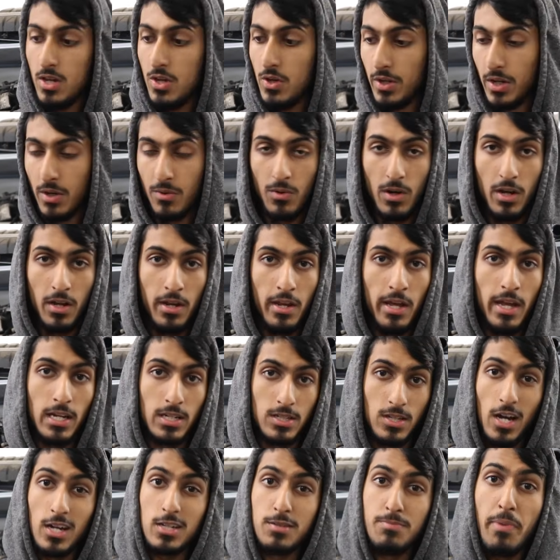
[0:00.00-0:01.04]
You can run
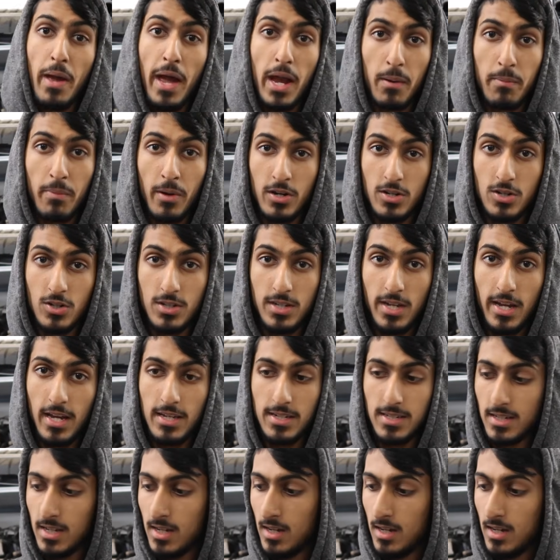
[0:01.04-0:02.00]
exhaust back pressure test.